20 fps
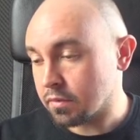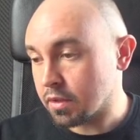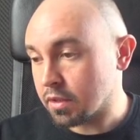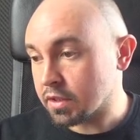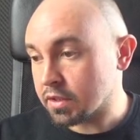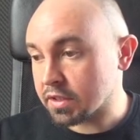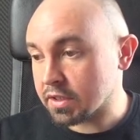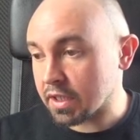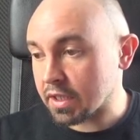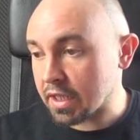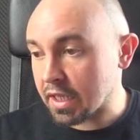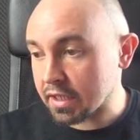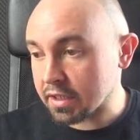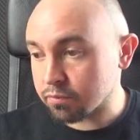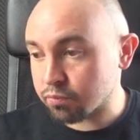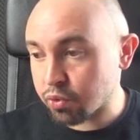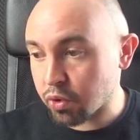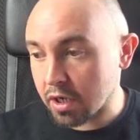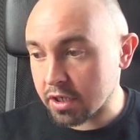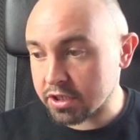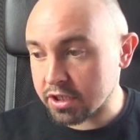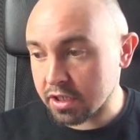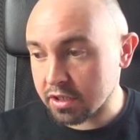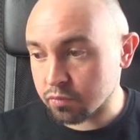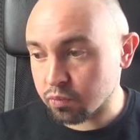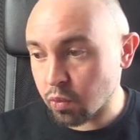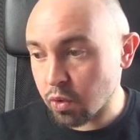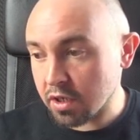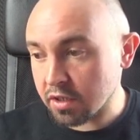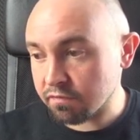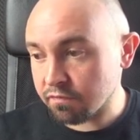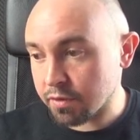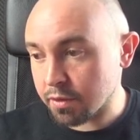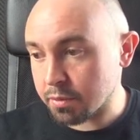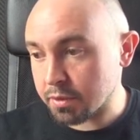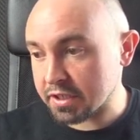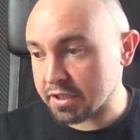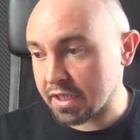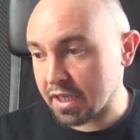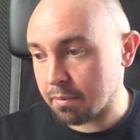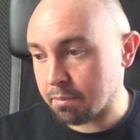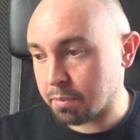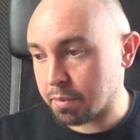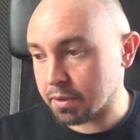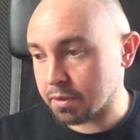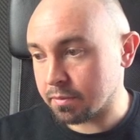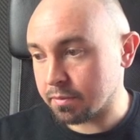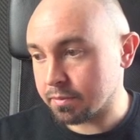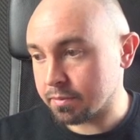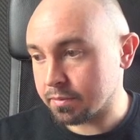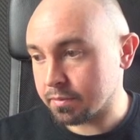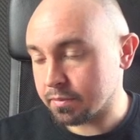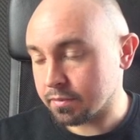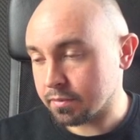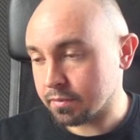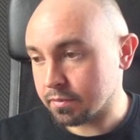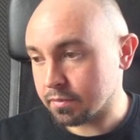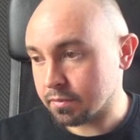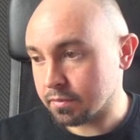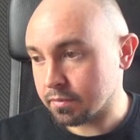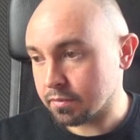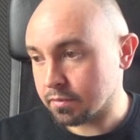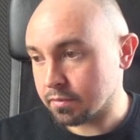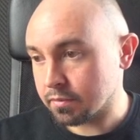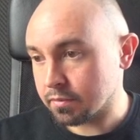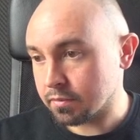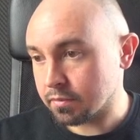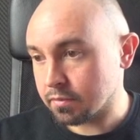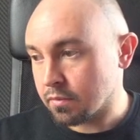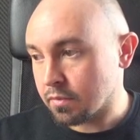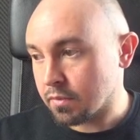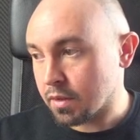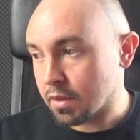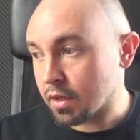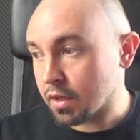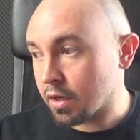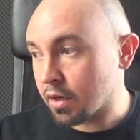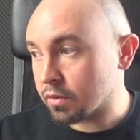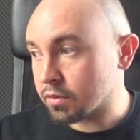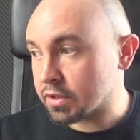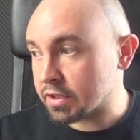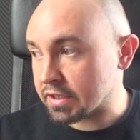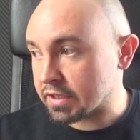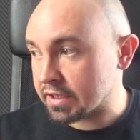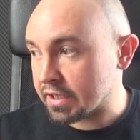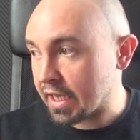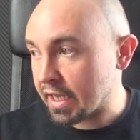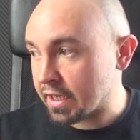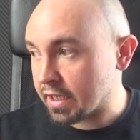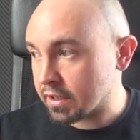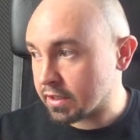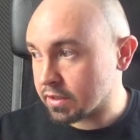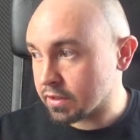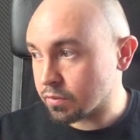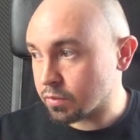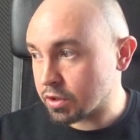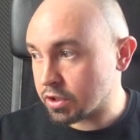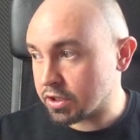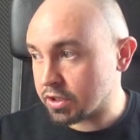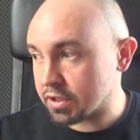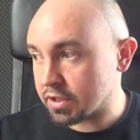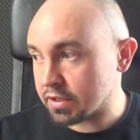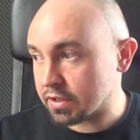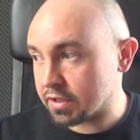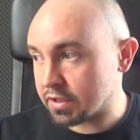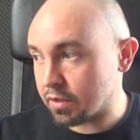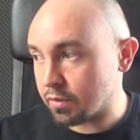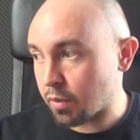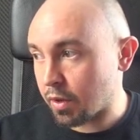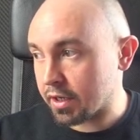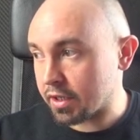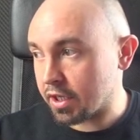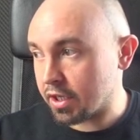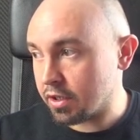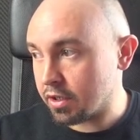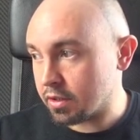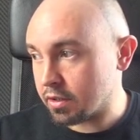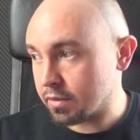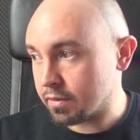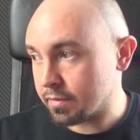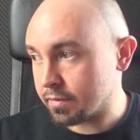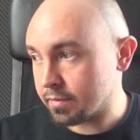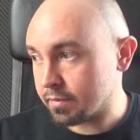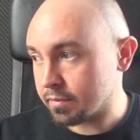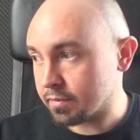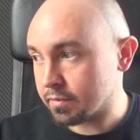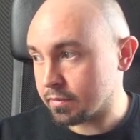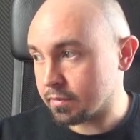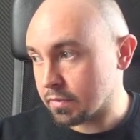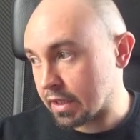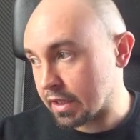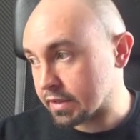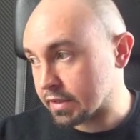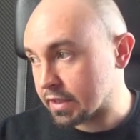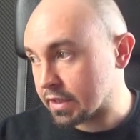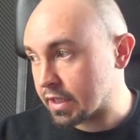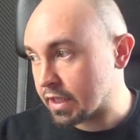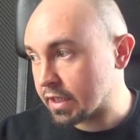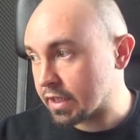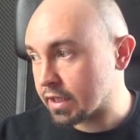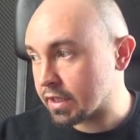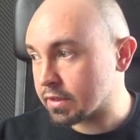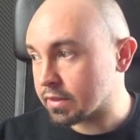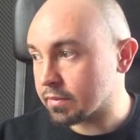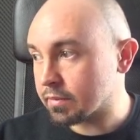select project 1 for example, go to settings, which you can see right here. Let's click it